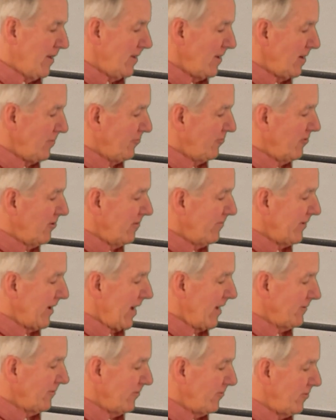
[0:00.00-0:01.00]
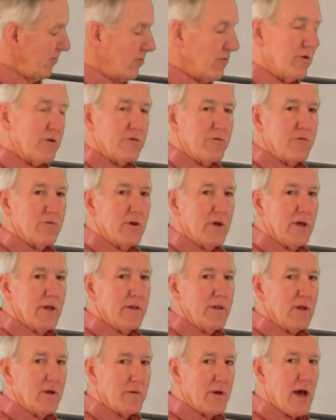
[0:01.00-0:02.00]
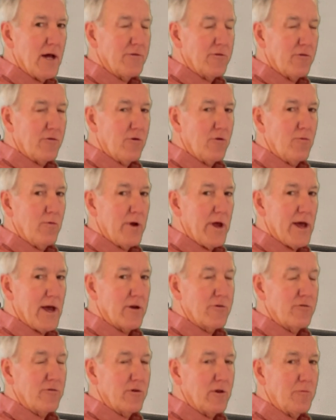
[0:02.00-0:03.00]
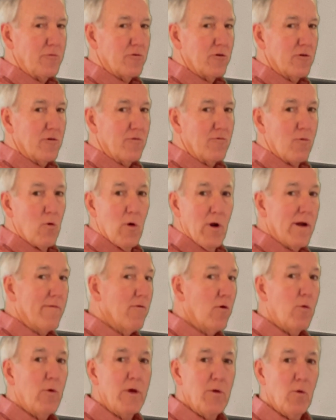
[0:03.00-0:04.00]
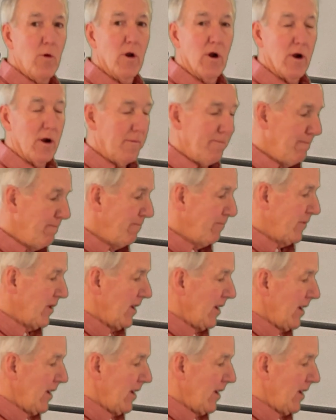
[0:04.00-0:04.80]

The observed altitude is the altitude we actually observed wherever we were,